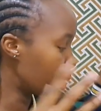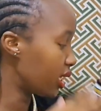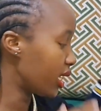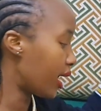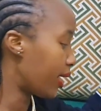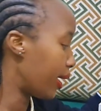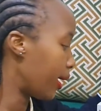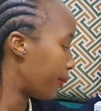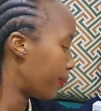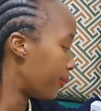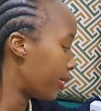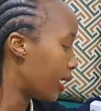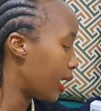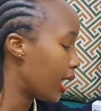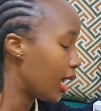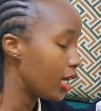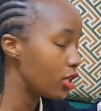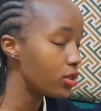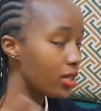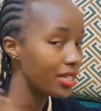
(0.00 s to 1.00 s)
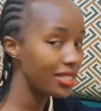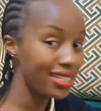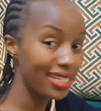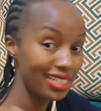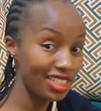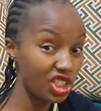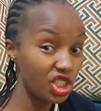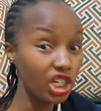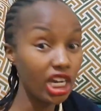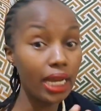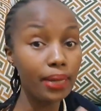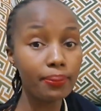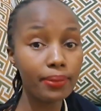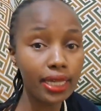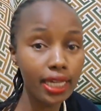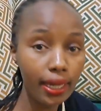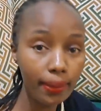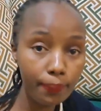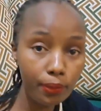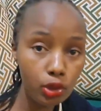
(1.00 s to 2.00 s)
clear up so that she can
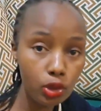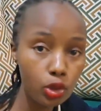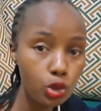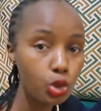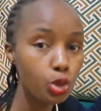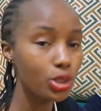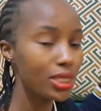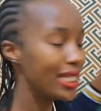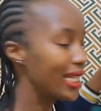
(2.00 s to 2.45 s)
be able to